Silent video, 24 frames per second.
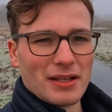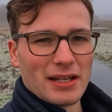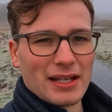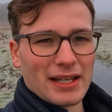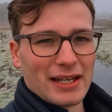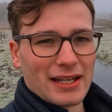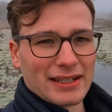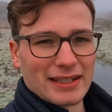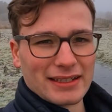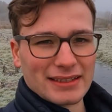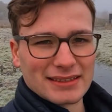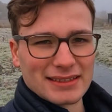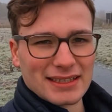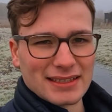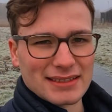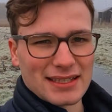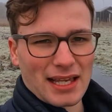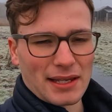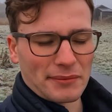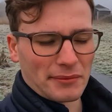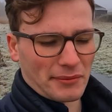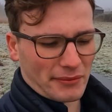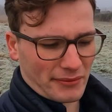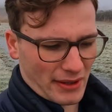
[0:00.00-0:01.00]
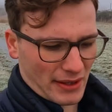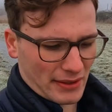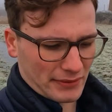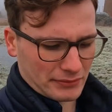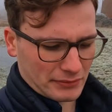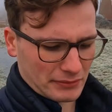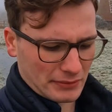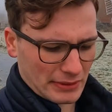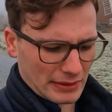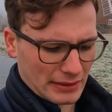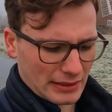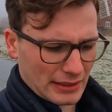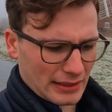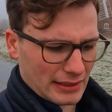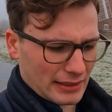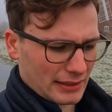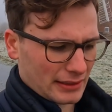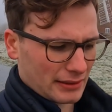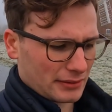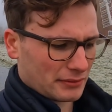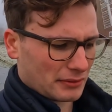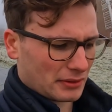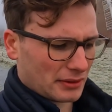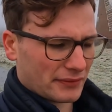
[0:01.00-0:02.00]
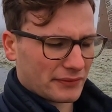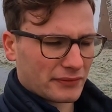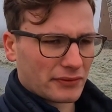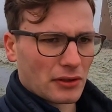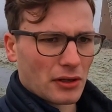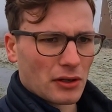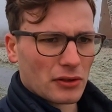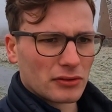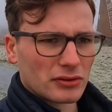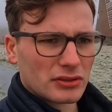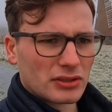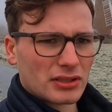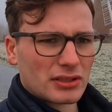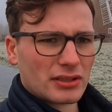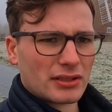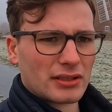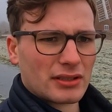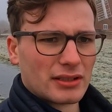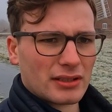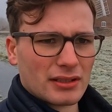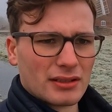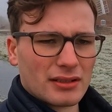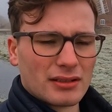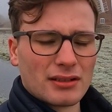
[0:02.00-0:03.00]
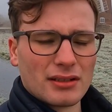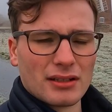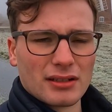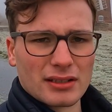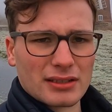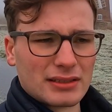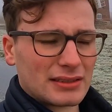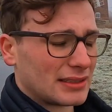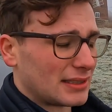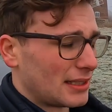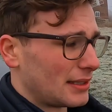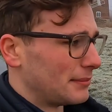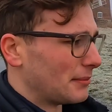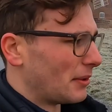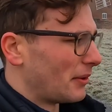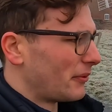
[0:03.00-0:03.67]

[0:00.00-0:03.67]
and it's the same effect with the frost. I can see my